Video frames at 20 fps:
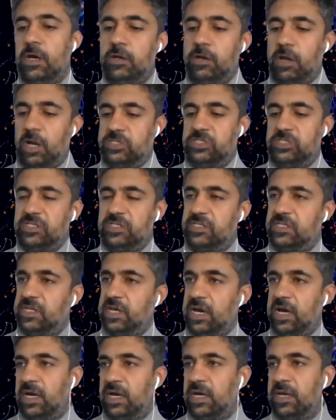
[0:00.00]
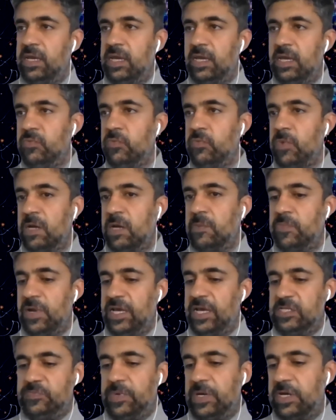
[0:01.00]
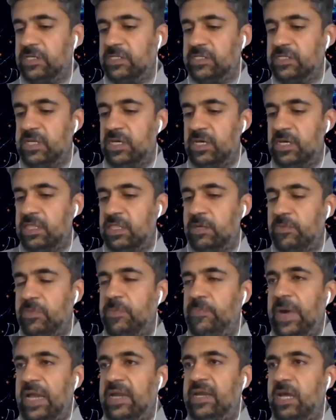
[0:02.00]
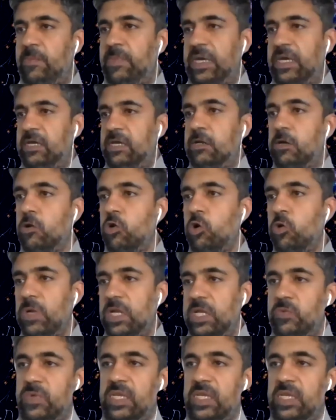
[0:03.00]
not just in one place, because the pandemic globally.